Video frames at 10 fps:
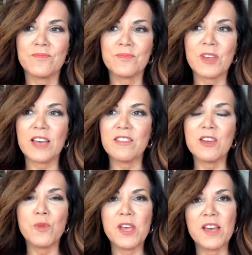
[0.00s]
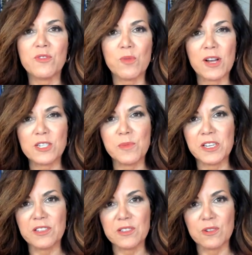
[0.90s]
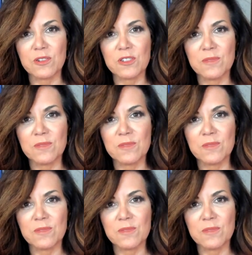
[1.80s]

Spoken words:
I think we have the right to be concerned.